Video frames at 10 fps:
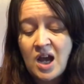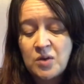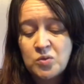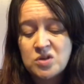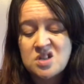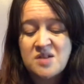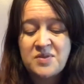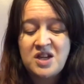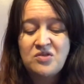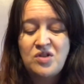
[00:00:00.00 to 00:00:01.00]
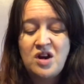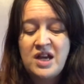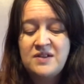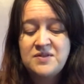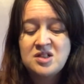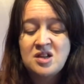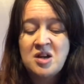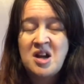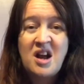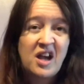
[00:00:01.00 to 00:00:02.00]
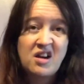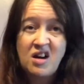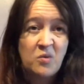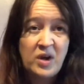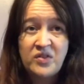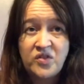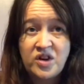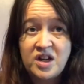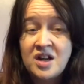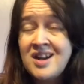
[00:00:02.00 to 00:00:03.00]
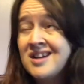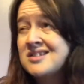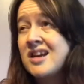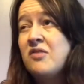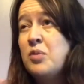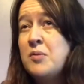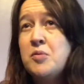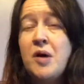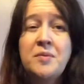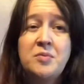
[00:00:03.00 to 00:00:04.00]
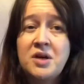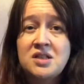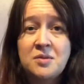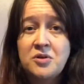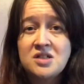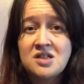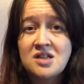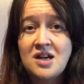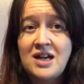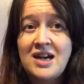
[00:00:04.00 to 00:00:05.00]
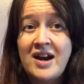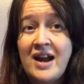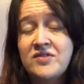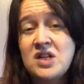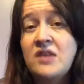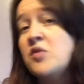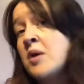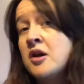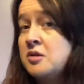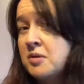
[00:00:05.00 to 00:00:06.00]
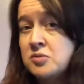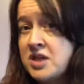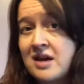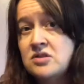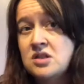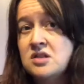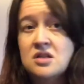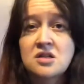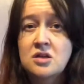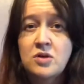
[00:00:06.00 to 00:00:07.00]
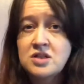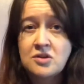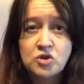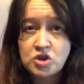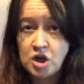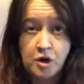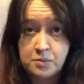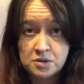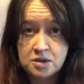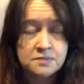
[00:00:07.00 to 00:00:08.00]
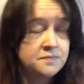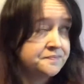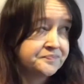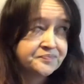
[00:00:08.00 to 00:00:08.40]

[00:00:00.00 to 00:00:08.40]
and once something arrives, I can't wait for it. It's like if people buy me birthday presents early, I have to leave them at other people's houses because otherwise I'll just open them.